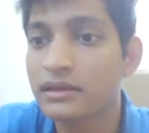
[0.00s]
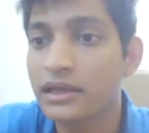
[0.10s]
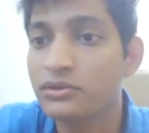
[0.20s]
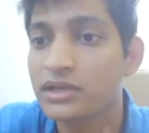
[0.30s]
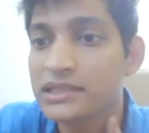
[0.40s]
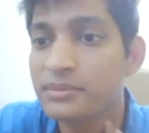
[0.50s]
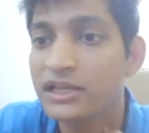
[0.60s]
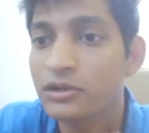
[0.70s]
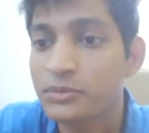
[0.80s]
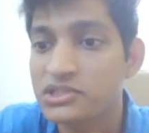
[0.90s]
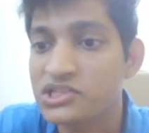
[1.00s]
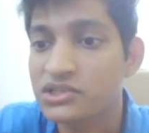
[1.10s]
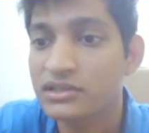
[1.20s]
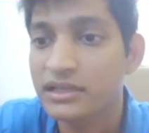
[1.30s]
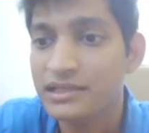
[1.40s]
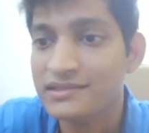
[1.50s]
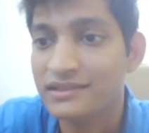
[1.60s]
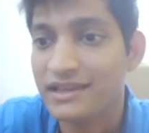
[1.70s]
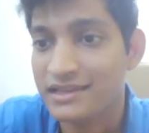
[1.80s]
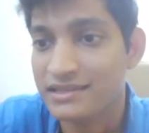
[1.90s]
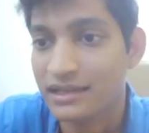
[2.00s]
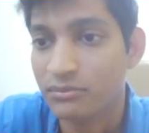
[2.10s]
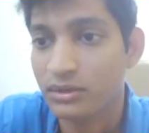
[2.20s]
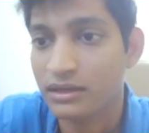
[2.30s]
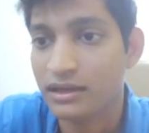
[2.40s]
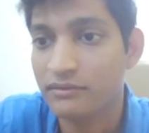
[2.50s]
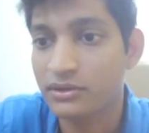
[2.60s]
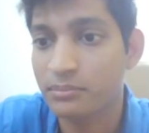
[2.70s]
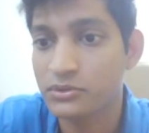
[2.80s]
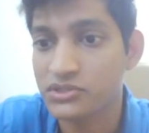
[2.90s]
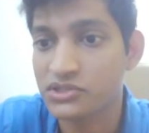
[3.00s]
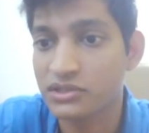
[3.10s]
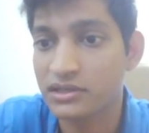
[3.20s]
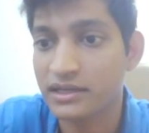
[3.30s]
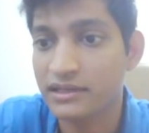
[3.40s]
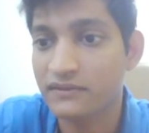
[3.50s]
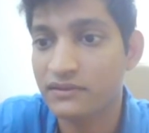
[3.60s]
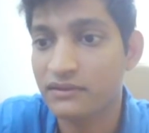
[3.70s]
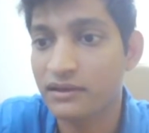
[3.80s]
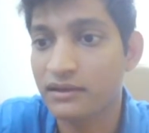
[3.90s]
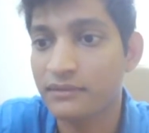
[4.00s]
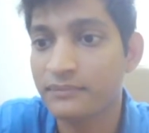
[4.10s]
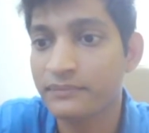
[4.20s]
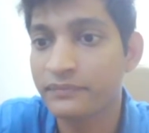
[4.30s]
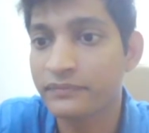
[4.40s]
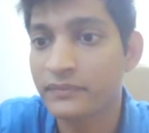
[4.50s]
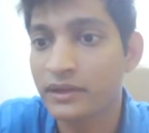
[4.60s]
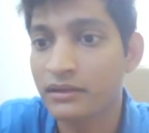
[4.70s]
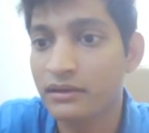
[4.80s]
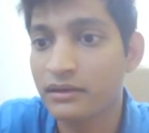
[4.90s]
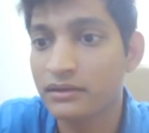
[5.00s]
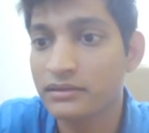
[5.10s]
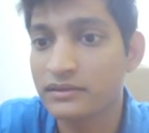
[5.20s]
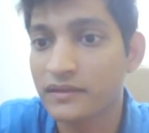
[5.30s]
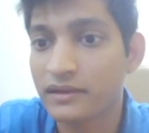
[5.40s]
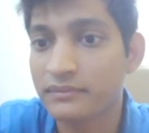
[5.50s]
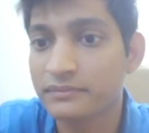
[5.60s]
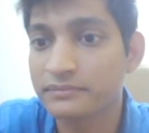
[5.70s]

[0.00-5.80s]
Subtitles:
Can you explain your positional trades? Yes, I will cover positional trades. This thing.